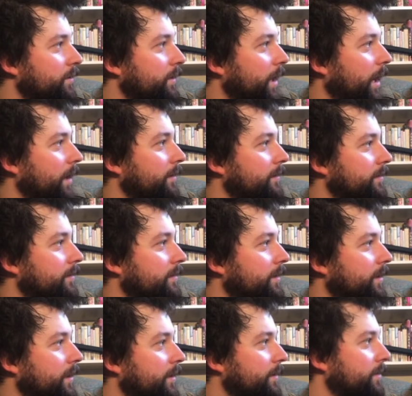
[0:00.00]
Yeah,
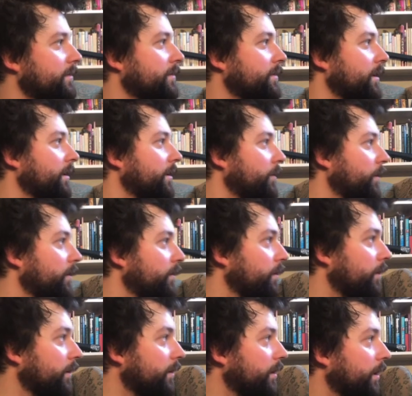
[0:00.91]
it's like we're
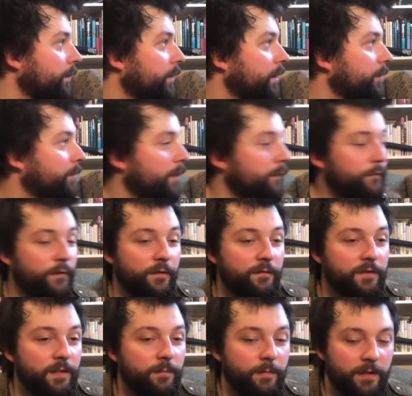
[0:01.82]
coming up on
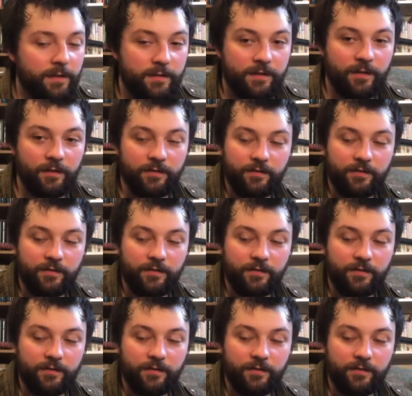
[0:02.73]
50 minutes here.